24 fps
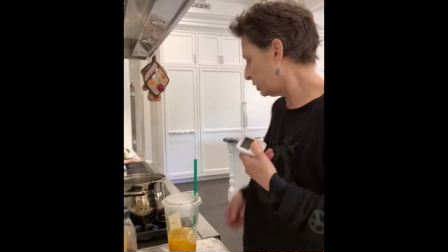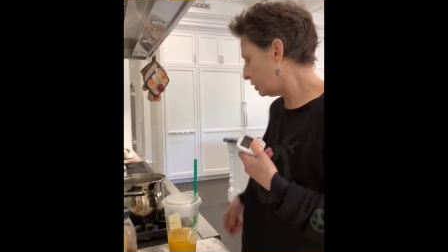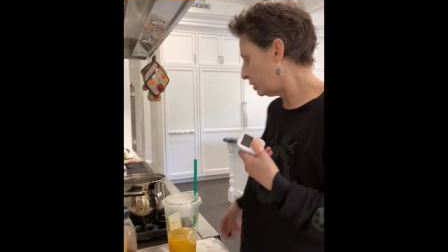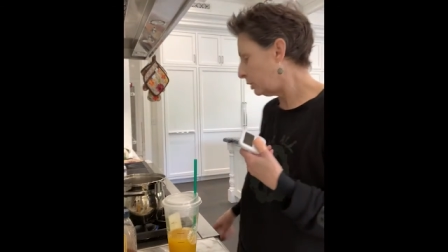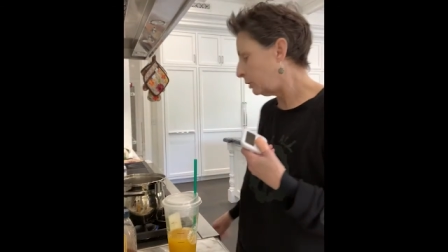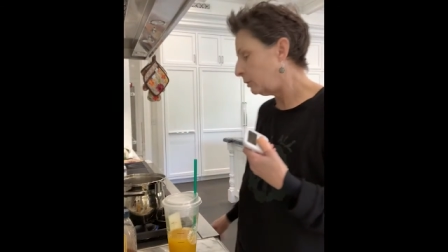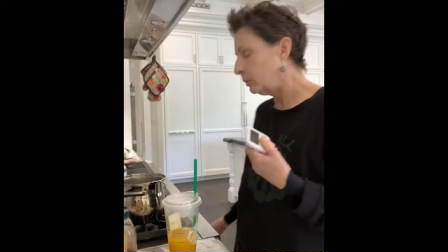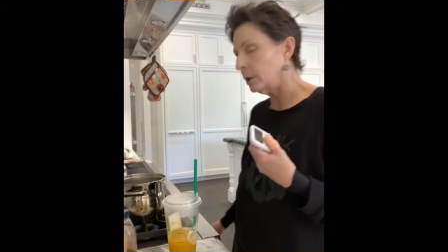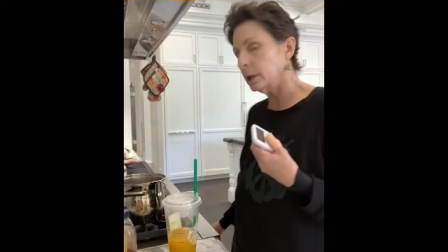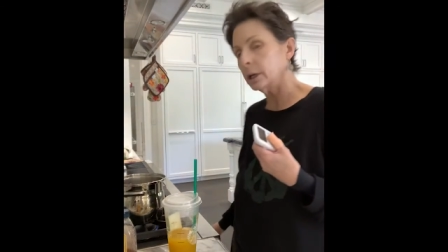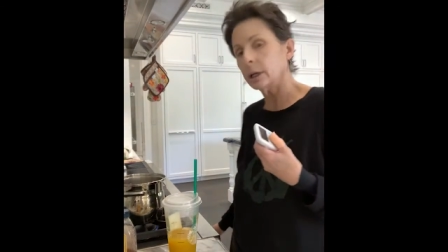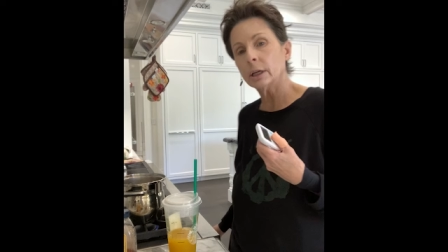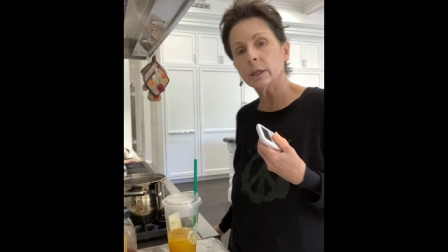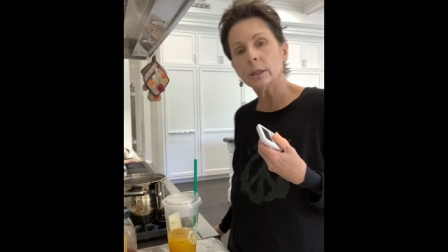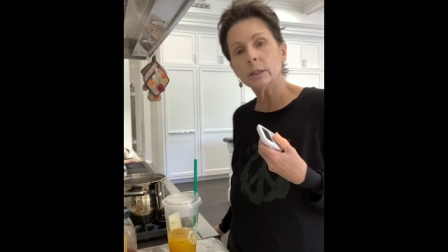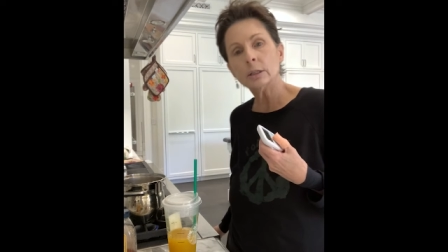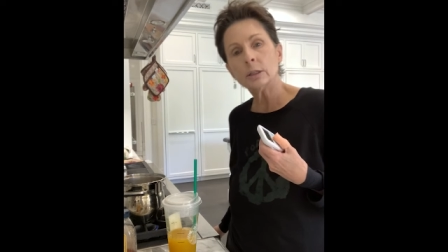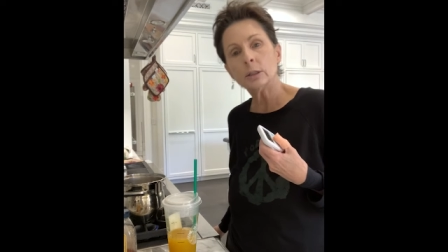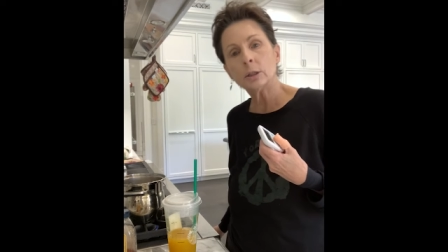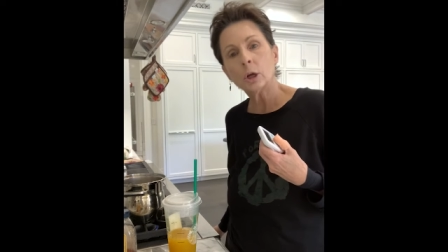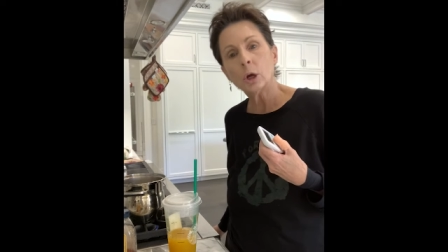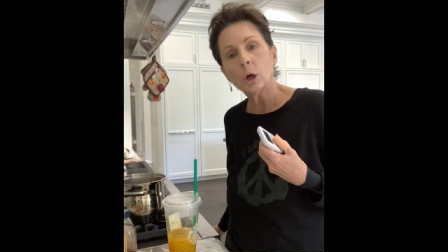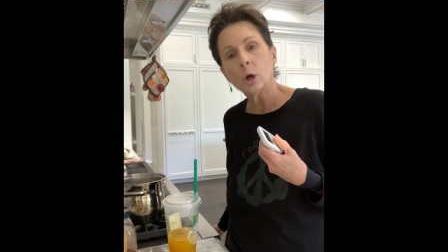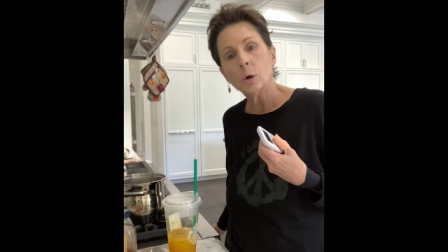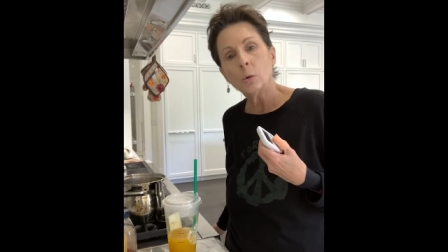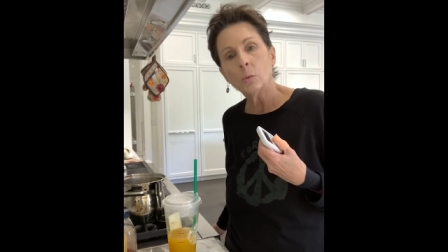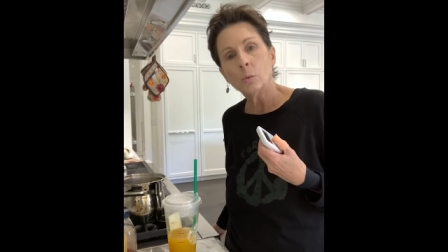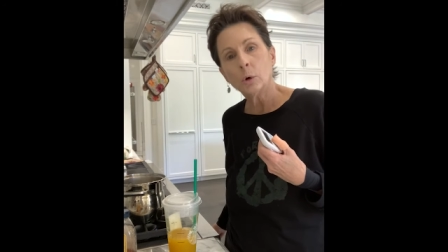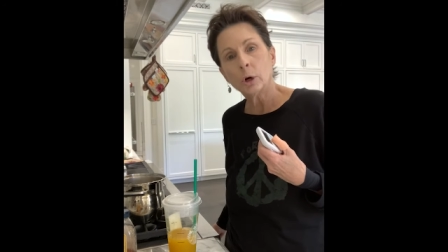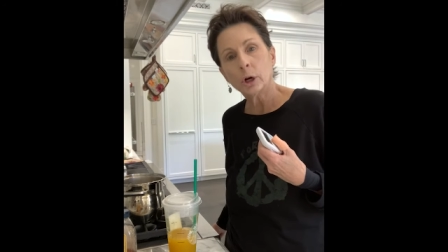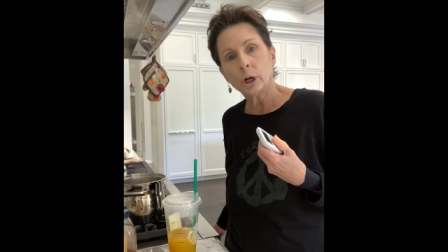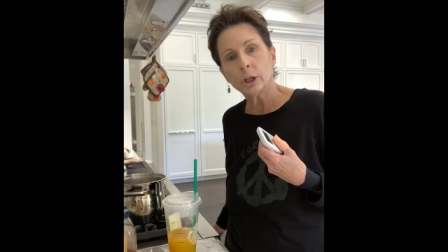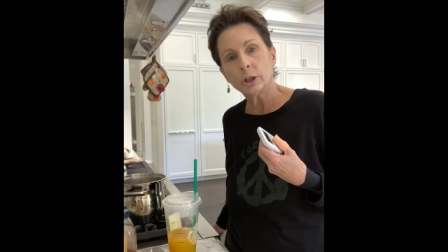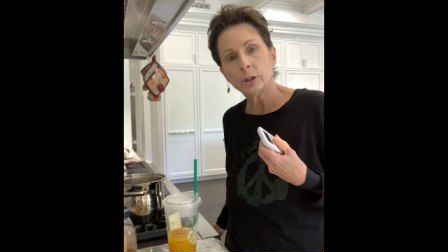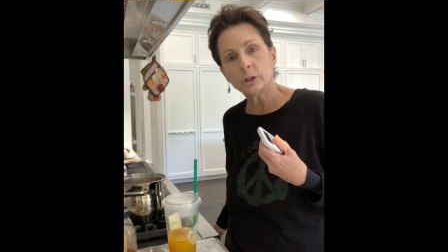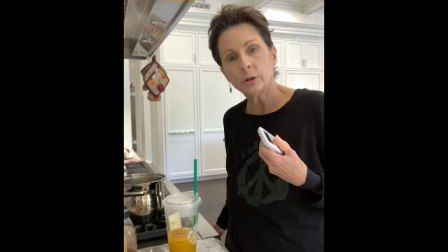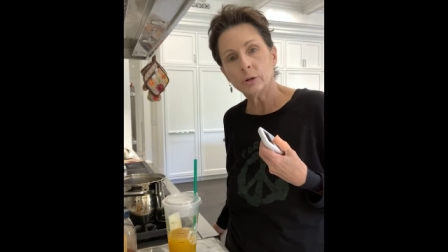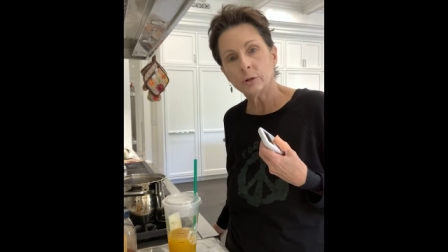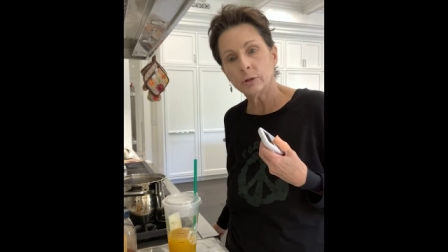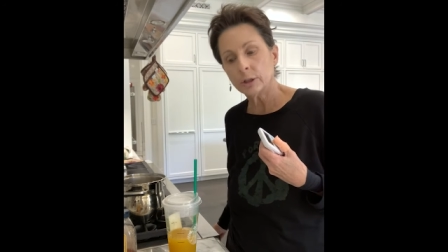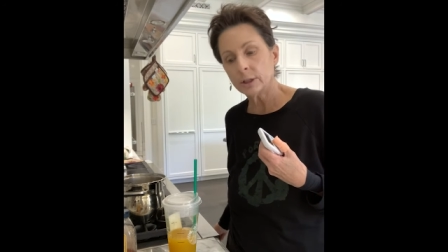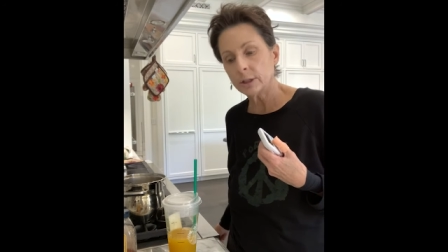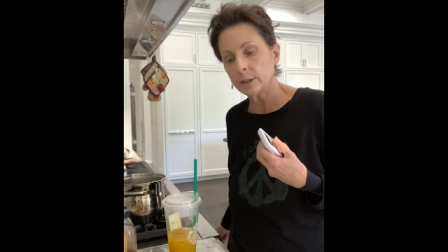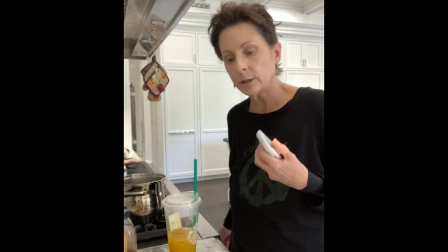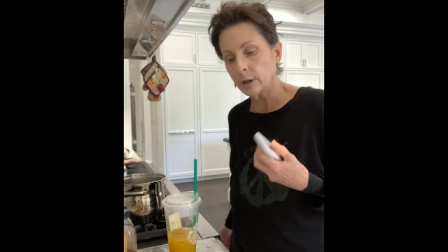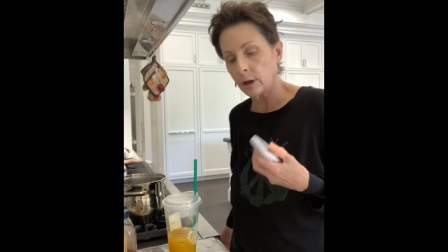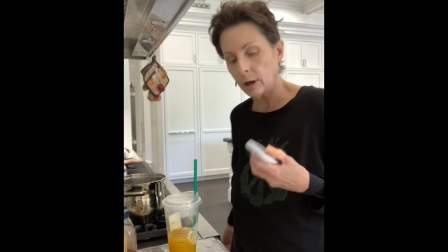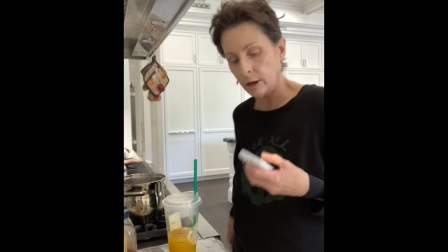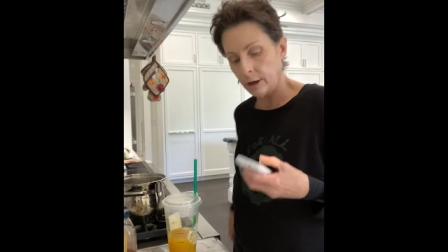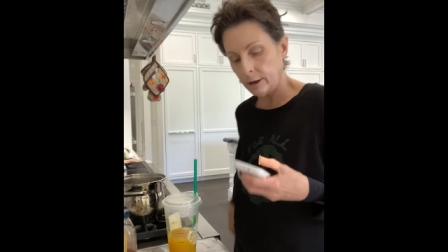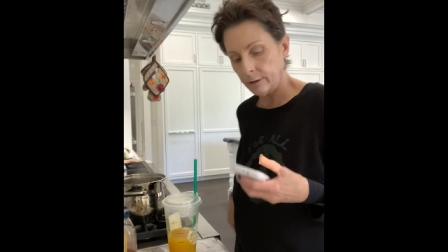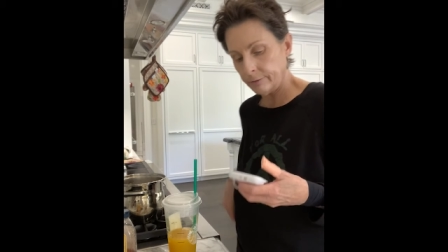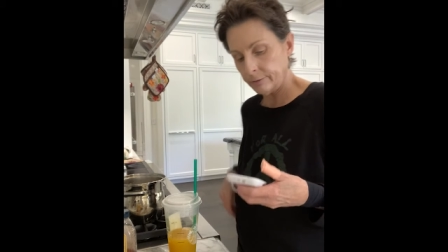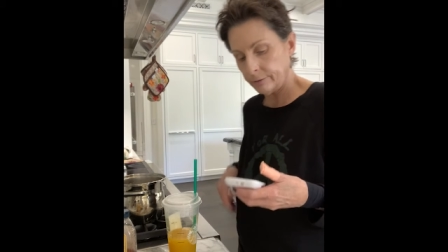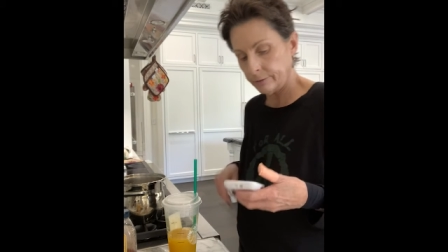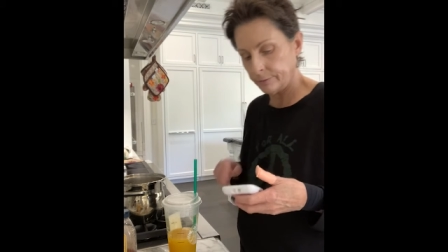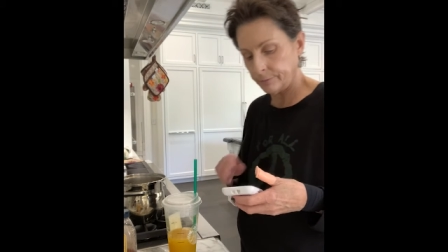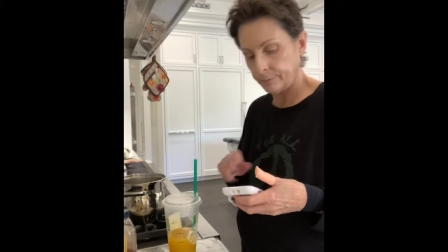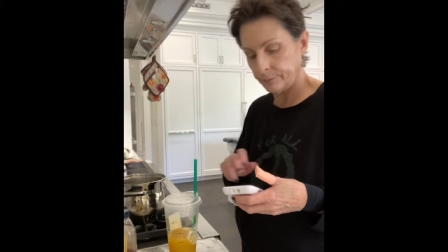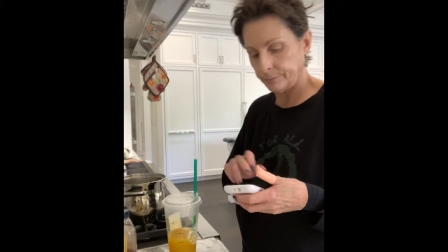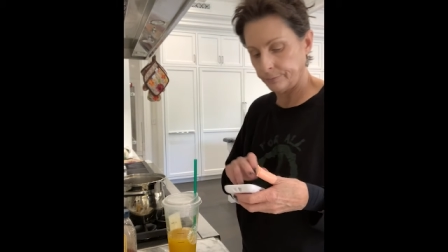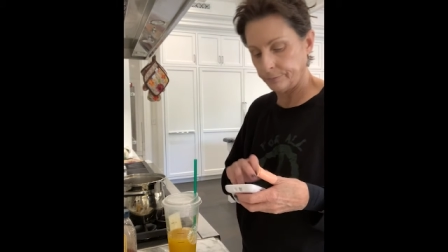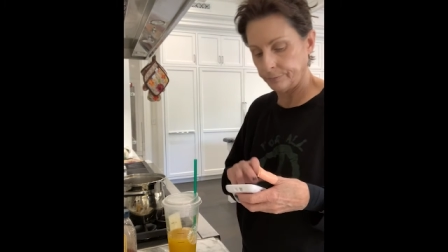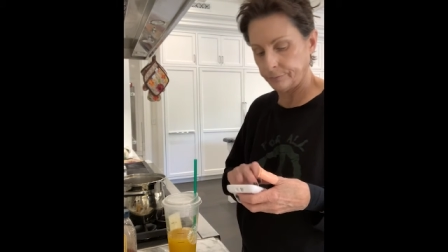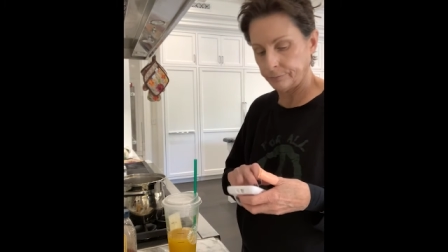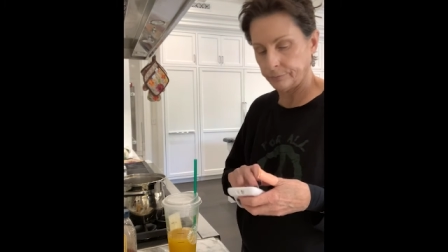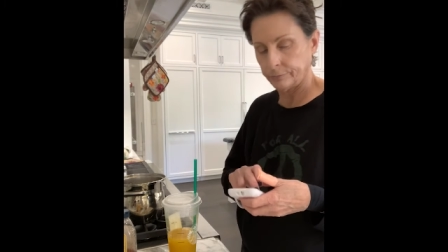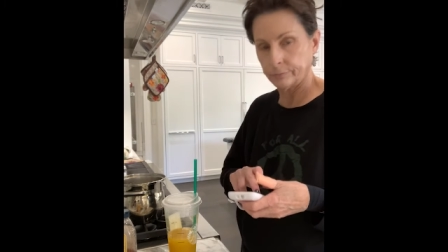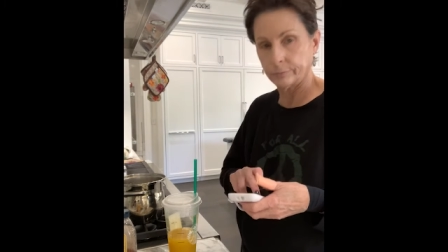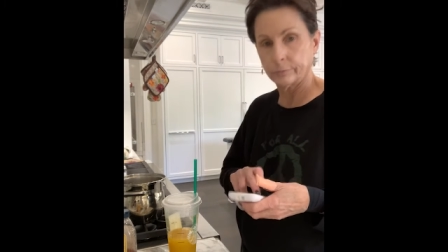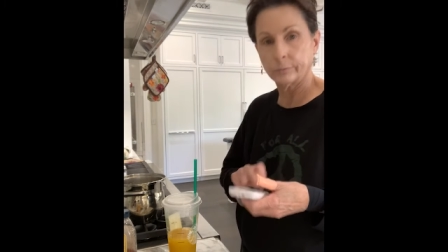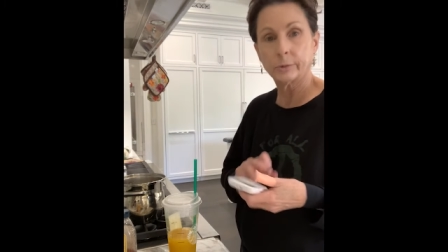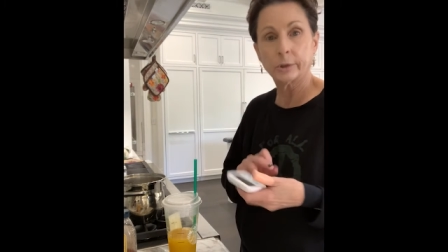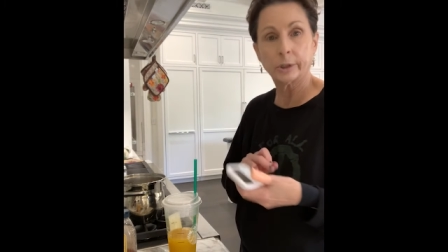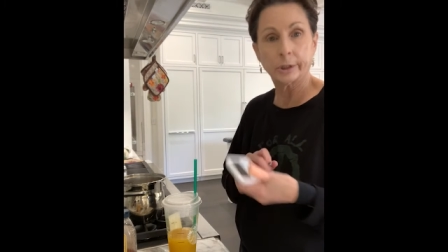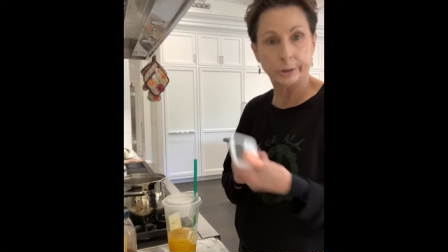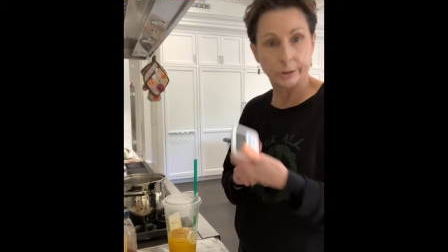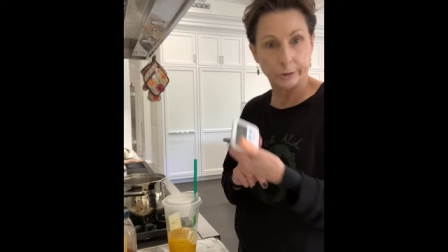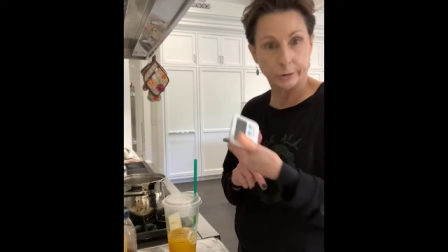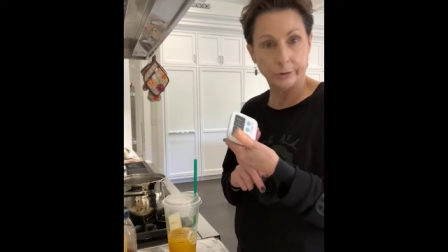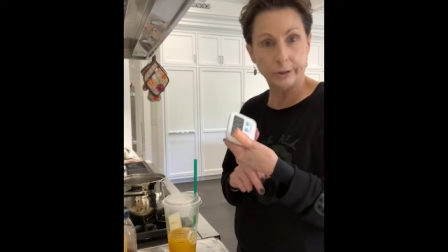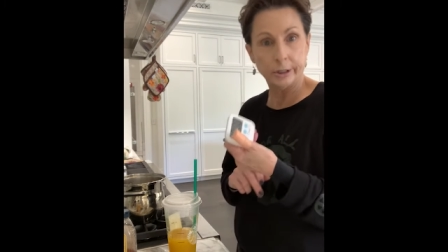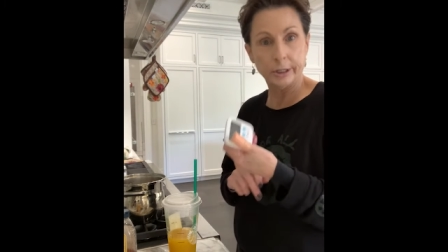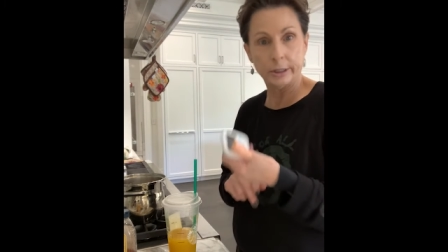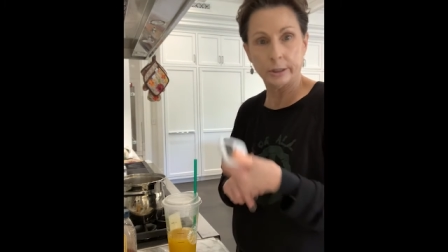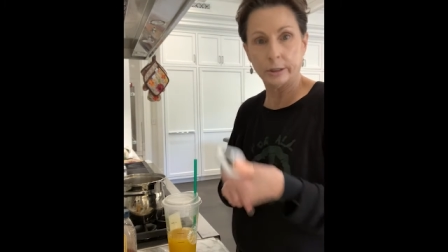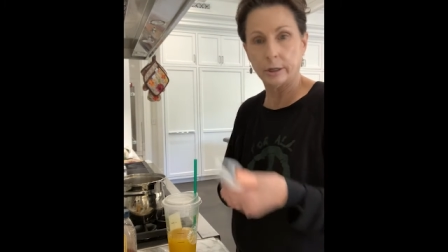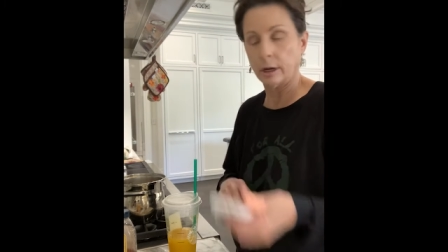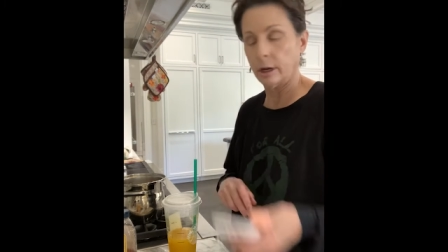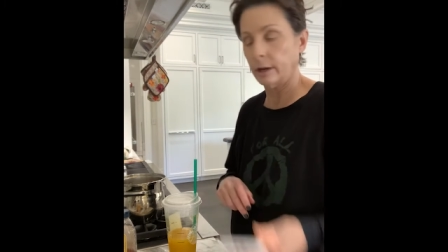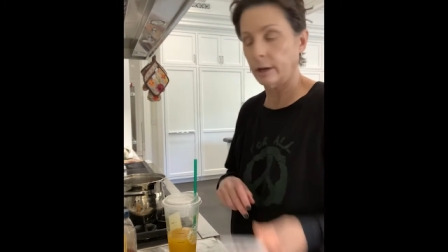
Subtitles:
do is we're gonna turn this off. So we're gonna turn this